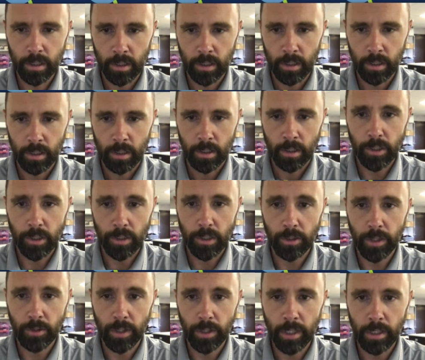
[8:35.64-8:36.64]
unit
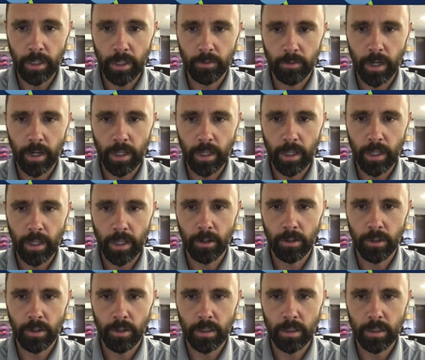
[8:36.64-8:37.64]
right here, and you
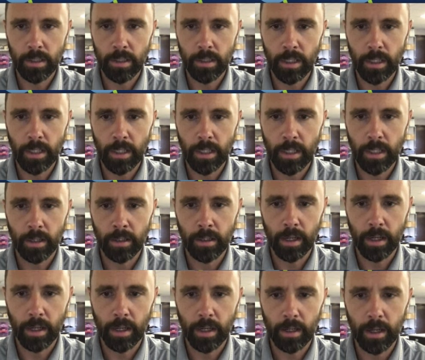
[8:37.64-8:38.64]
can see
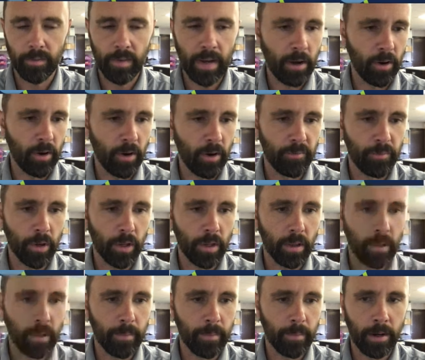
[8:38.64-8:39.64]
kind of how I've broken
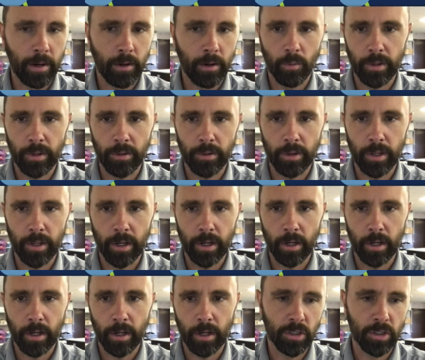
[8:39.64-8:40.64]
them out, whether
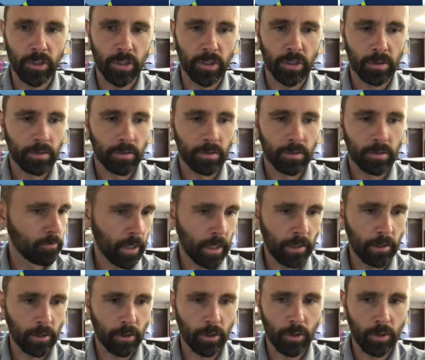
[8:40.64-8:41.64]
they're just regular
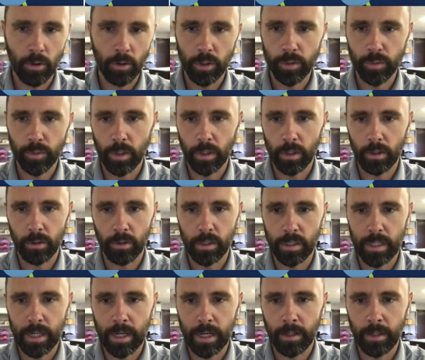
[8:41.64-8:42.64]
coursework or
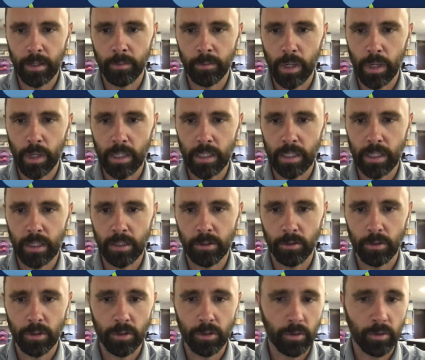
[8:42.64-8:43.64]
design process or
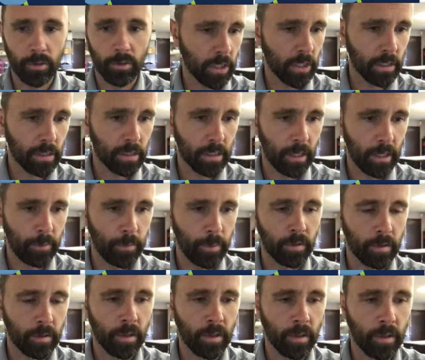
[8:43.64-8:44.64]
term project assignments.
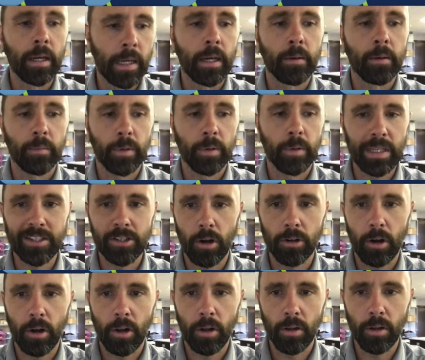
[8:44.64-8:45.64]
But these are
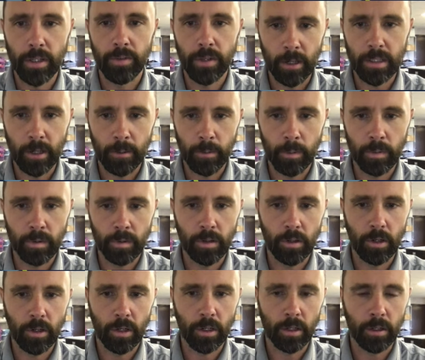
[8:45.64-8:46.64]
all of the assignments that you're
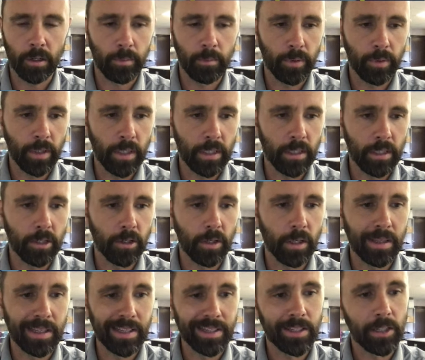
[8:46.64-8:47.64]
going to complete during
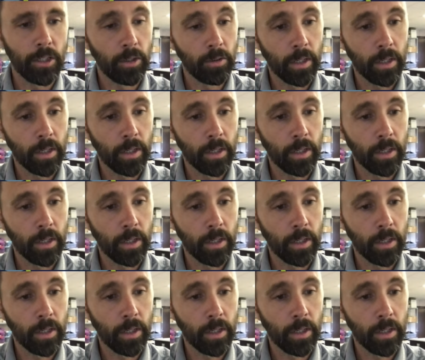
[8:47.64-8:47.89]
this unit.